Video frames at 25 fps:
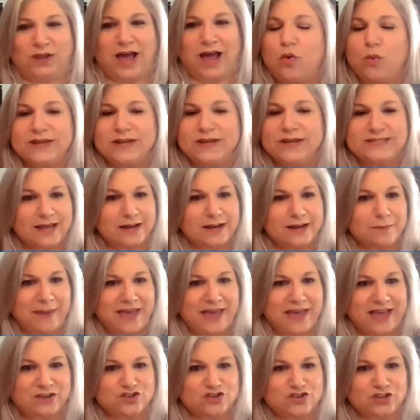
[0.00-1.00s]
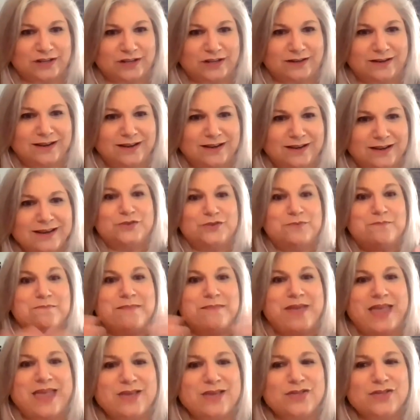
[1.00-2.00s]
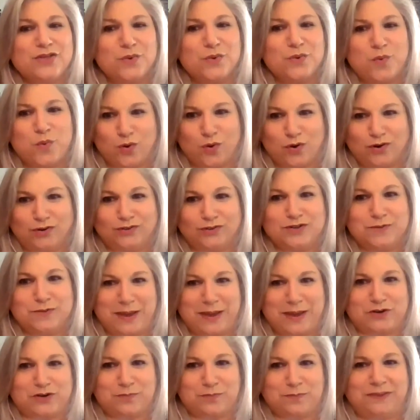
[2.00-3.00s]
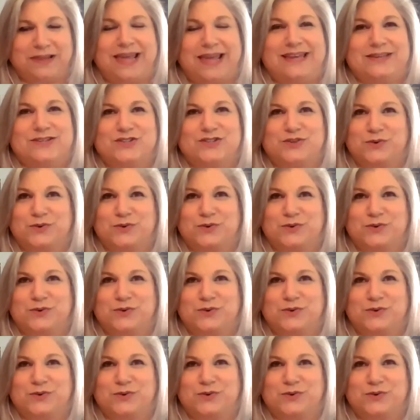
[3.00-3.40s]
He always had a passion to make the world a better place,